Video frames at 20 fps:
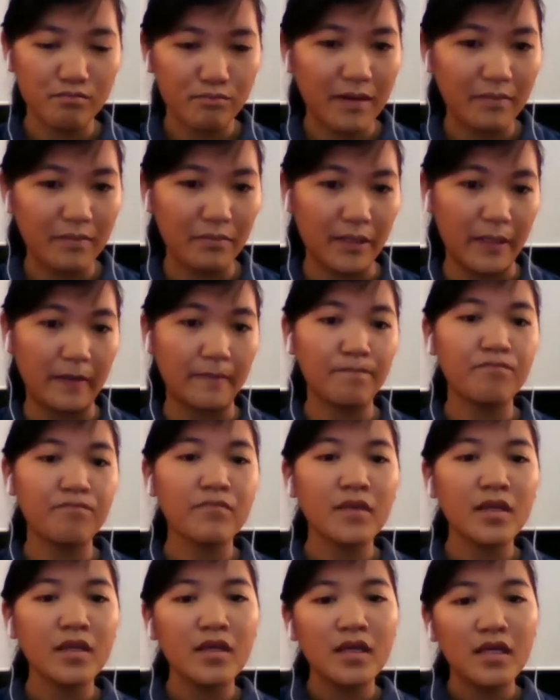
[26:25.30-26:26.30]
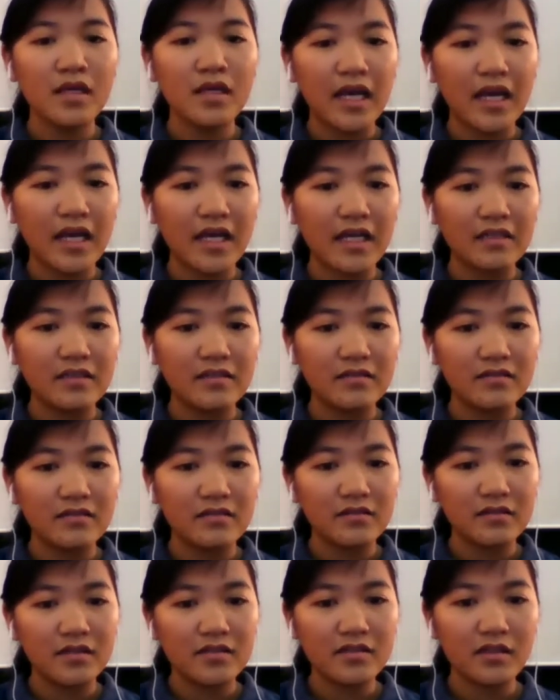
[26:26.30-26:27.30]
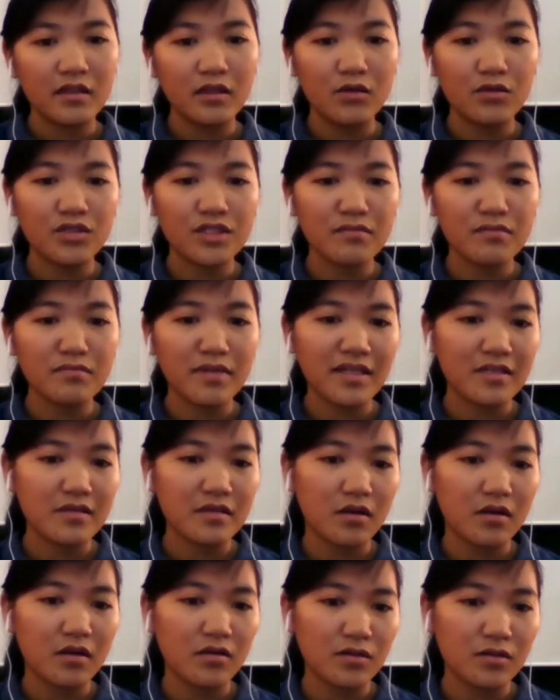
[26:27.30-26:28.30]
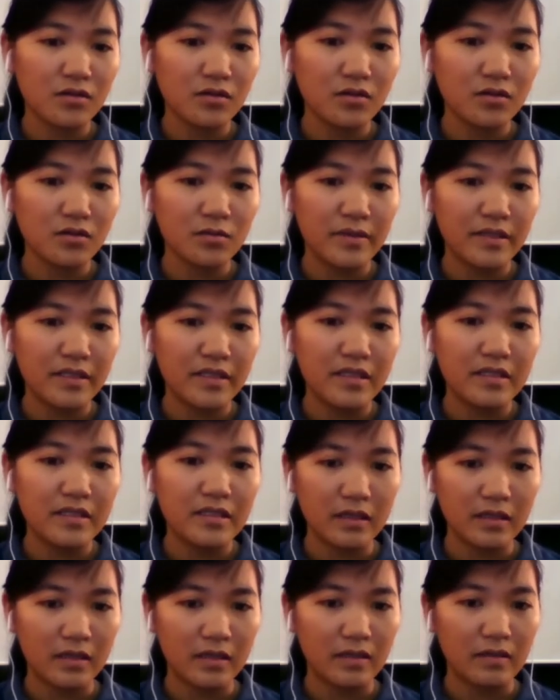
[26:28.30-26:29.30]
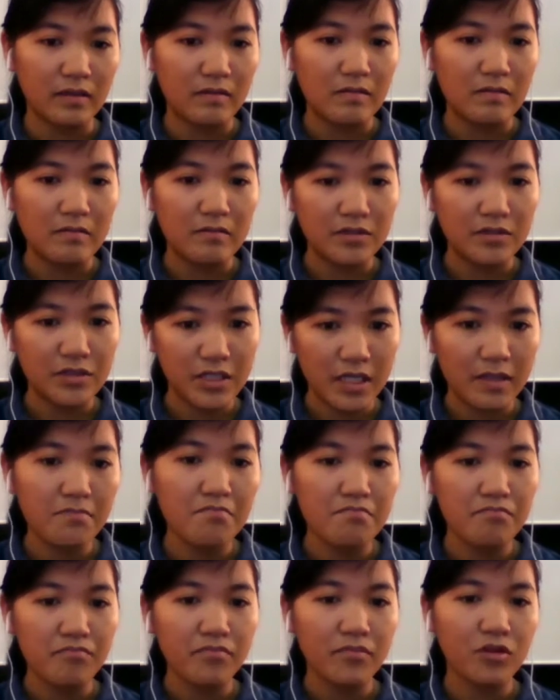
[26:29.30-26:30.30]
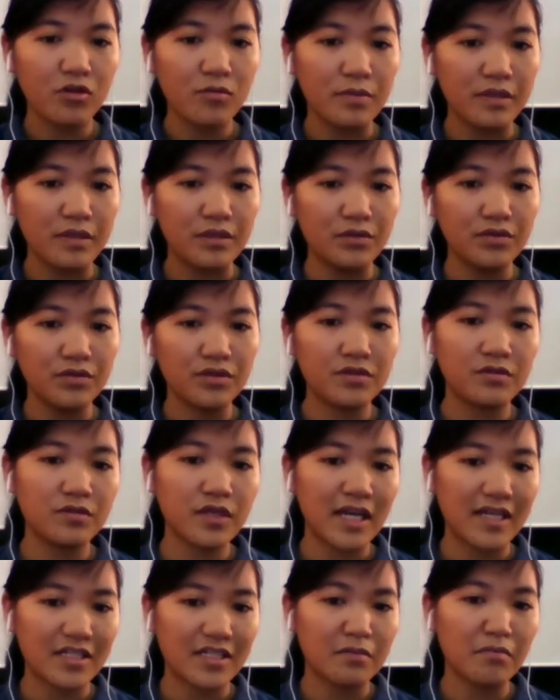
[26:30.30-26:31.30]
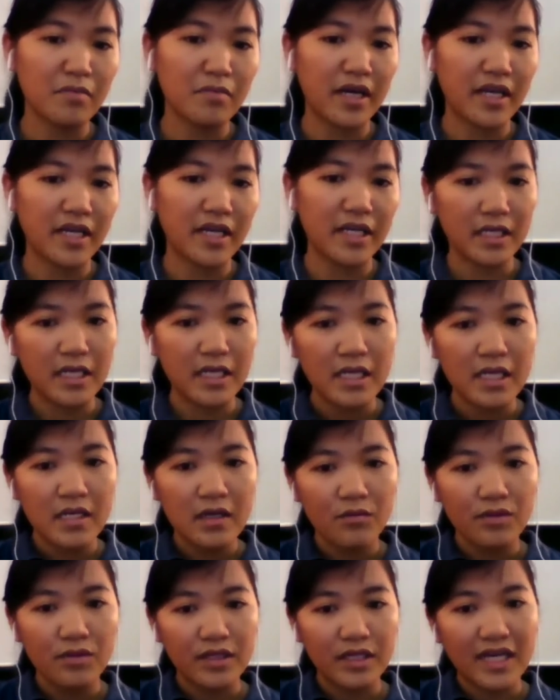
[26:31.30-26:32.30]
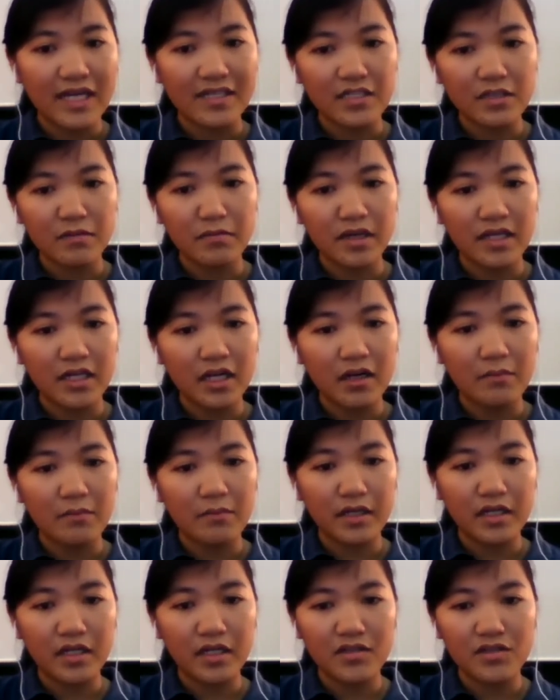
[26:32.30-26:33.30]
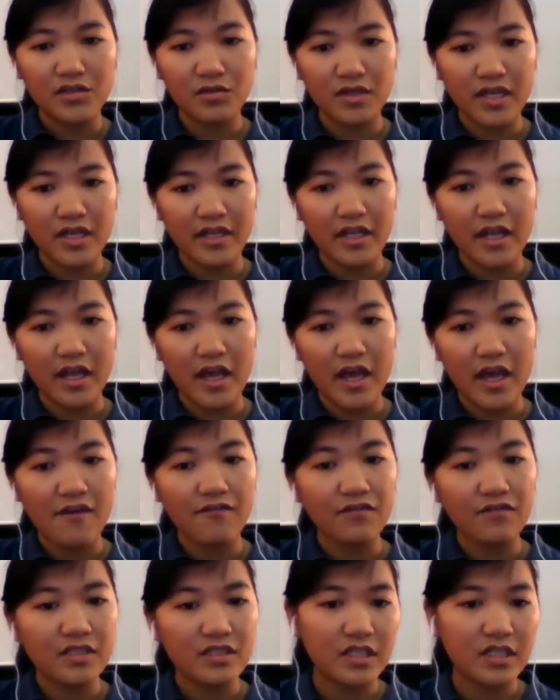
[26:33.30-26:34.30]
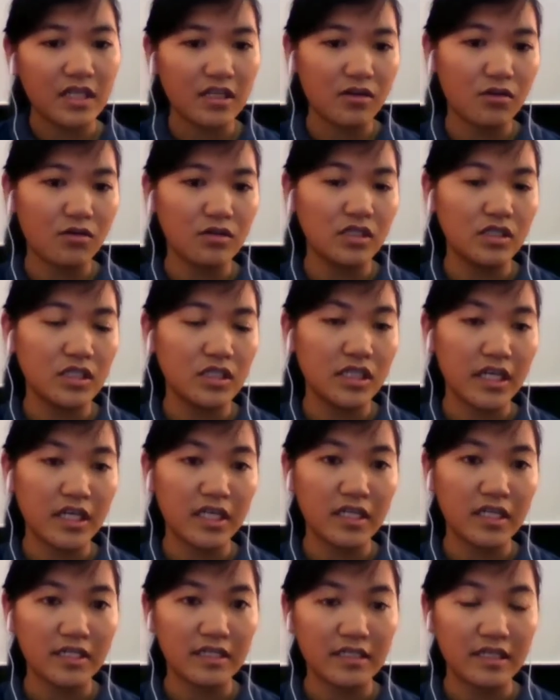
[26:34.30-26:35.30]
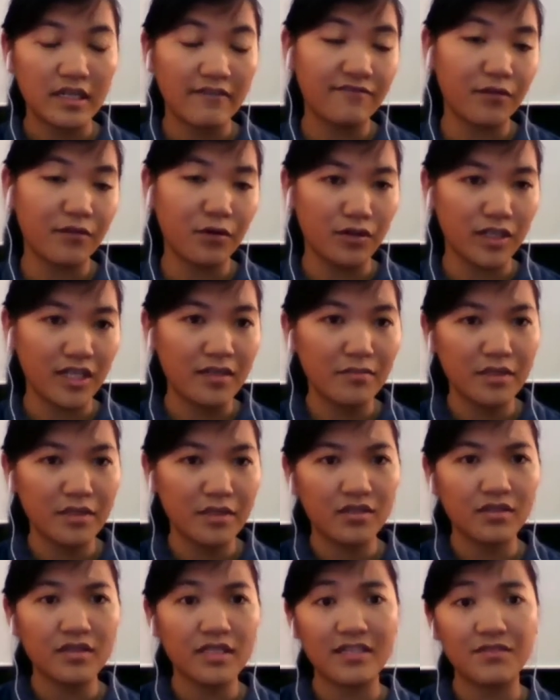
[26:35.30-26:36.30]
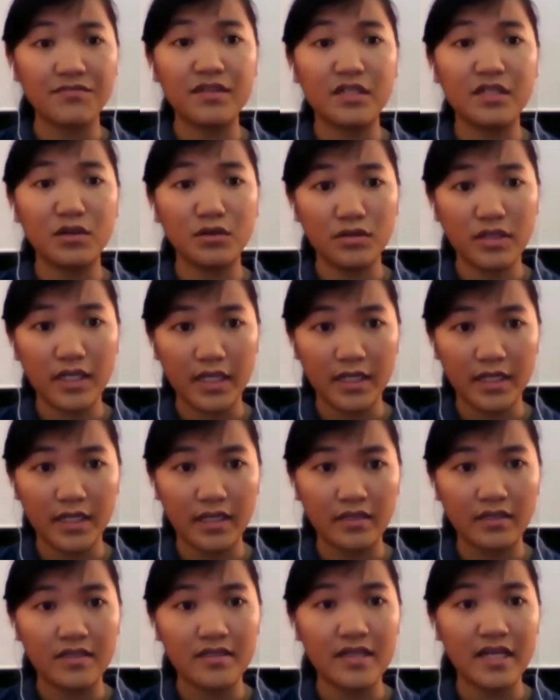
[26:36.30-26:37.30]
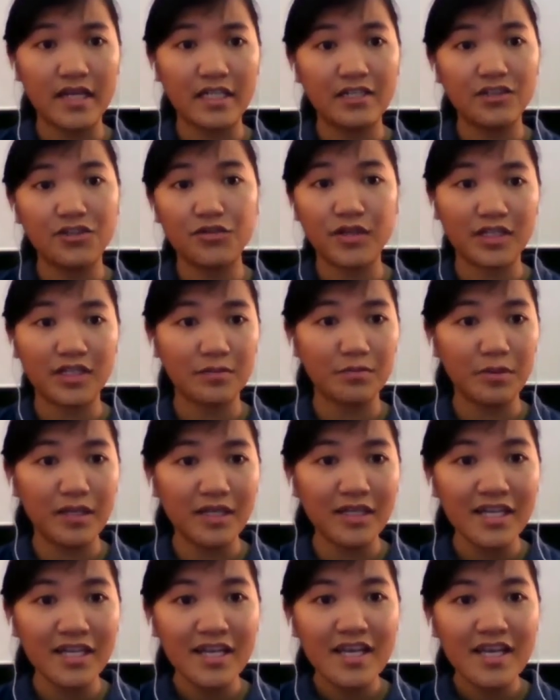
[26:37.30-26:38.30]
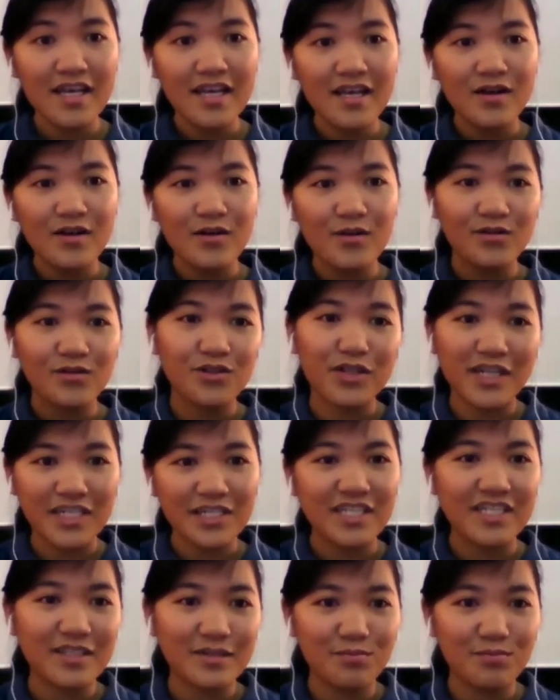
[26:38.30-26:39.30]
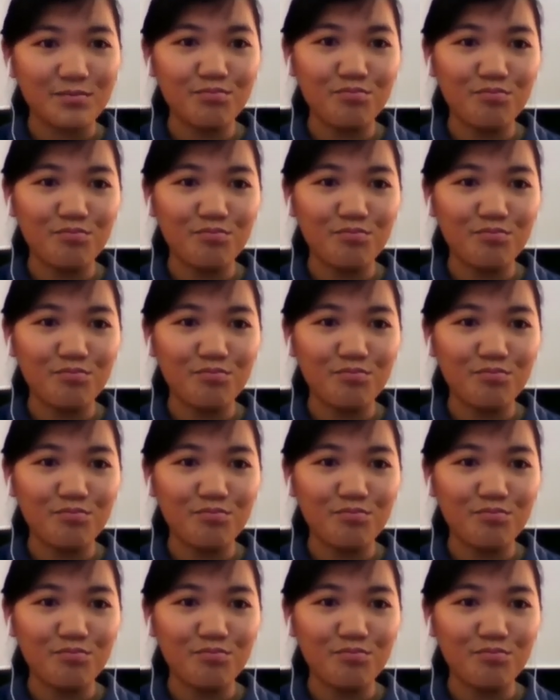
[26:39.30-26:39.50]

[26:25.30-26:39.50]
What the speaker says: public? And the solution must also be cheap to produce, to customize with the customized components so that every stakeholder can afford it. Because as we know that designing trash bin, trash is